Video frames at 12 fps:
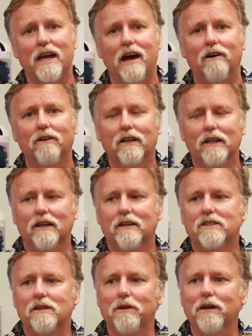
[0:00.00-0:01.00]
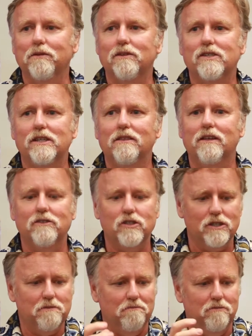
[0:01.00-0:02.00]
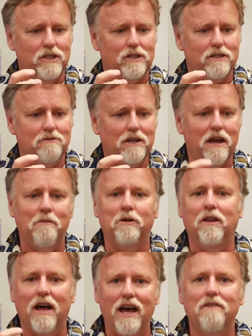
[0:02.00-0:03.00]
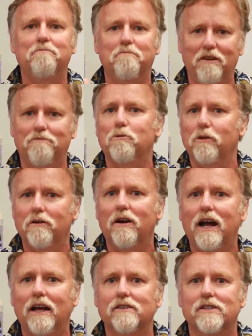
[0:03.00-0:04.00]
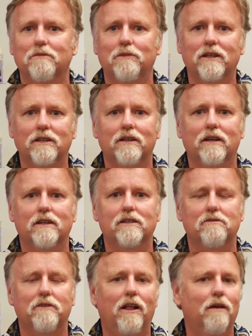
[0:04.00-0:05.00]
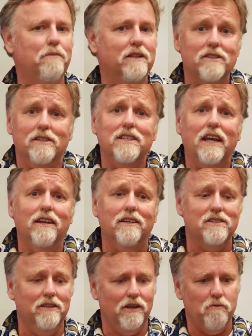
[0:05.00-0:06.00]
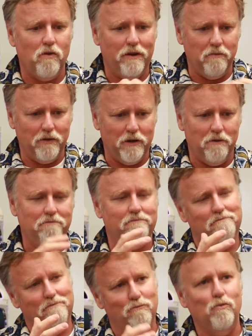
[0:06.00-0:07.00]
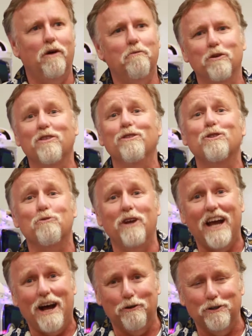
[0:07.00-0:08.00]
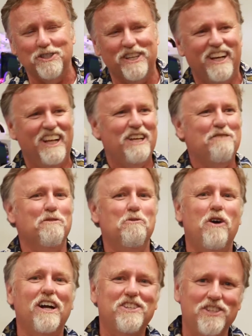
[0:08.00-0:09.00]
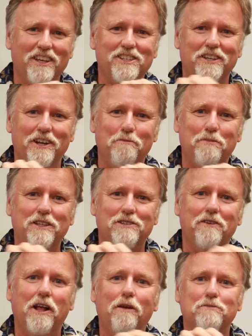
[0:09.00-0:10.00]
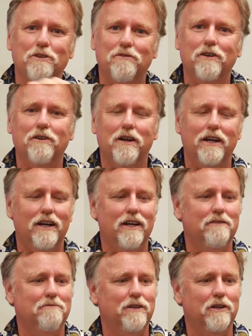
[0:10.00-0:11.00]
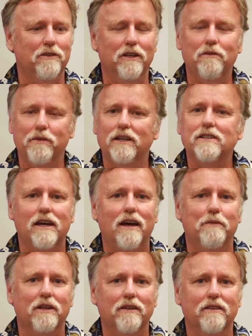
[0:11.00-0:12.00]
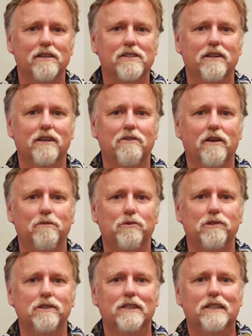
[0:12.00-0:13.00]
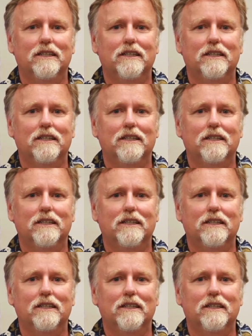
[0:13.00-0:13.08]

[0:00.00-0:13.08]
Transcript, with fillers: now to be able to see things just come alive before their eyes. I mean, develop instantaneously within, within 3 hours, but watch things be developed over a little bit of time. I think that's an incredible